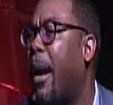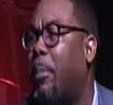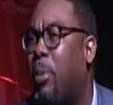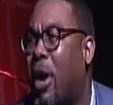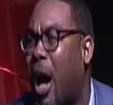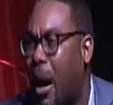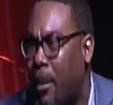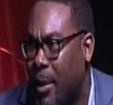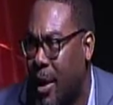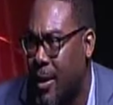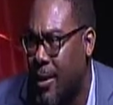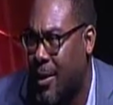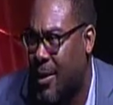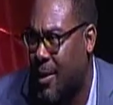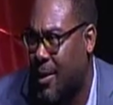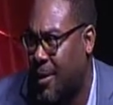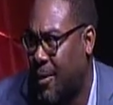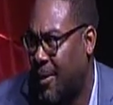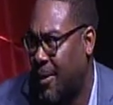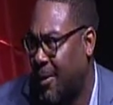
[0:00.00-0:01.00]

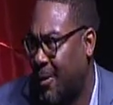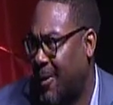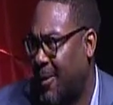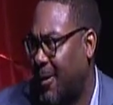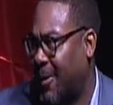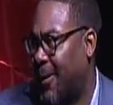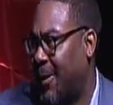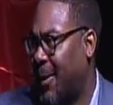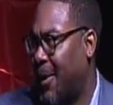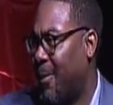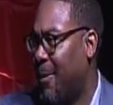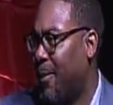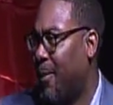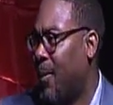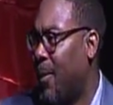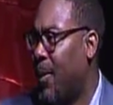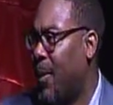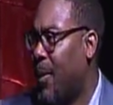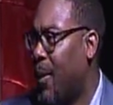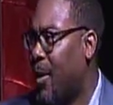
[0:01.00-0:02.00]
promise?
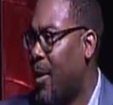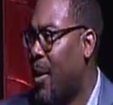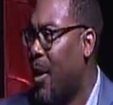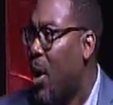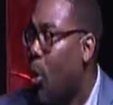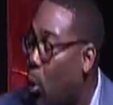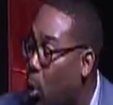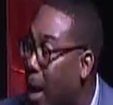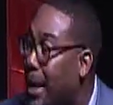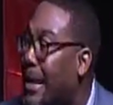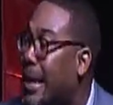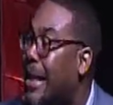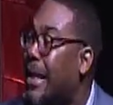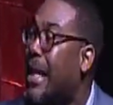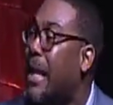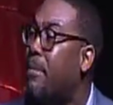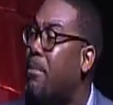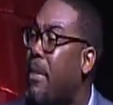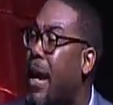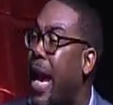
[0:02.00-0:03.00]
What does
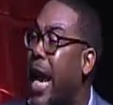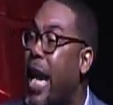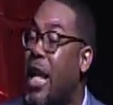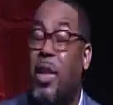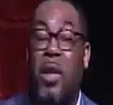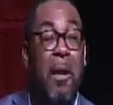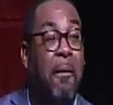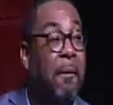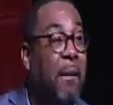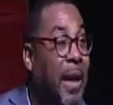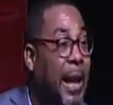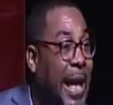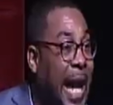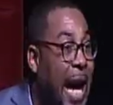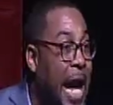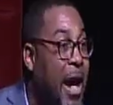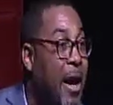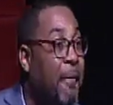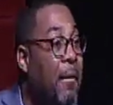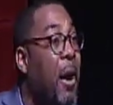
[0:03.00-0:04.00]
it mean to
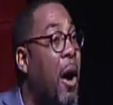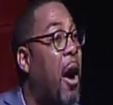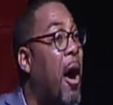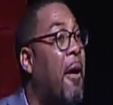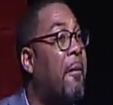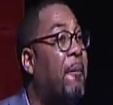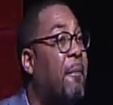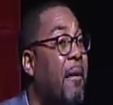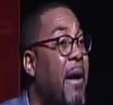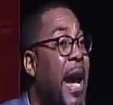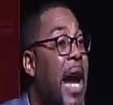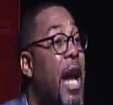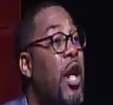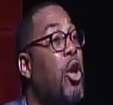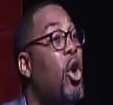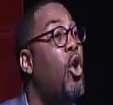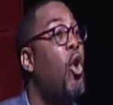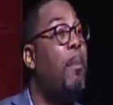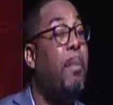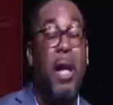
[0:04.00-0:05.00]
forgive a
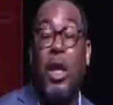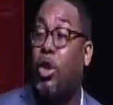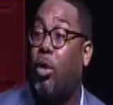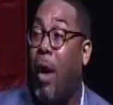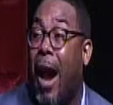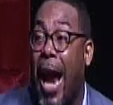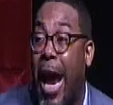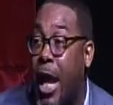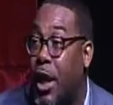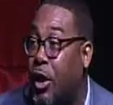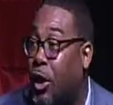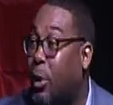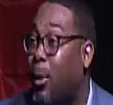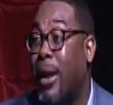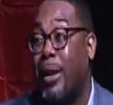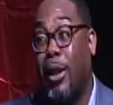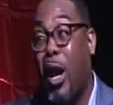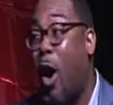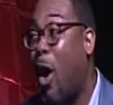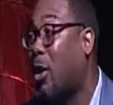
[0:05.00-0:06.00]
friend who betrayed you
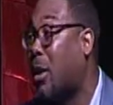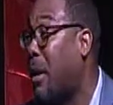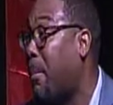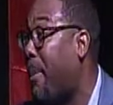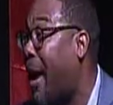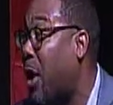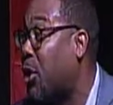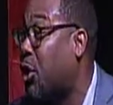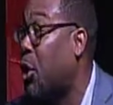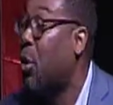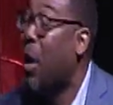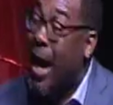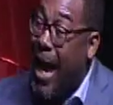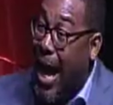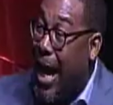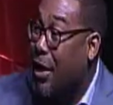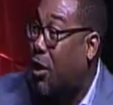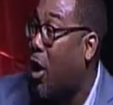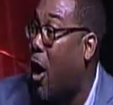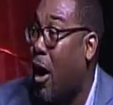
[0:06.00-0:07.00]
and talked about you
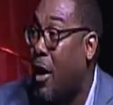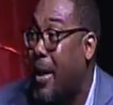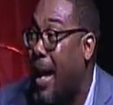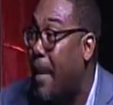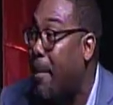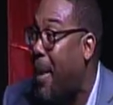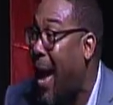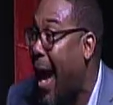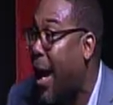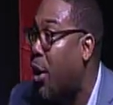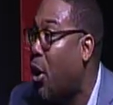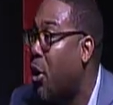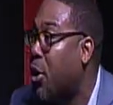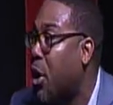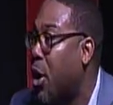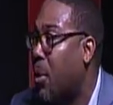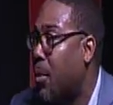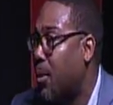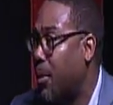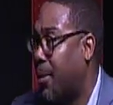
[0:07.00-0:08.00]
and turned their back on you?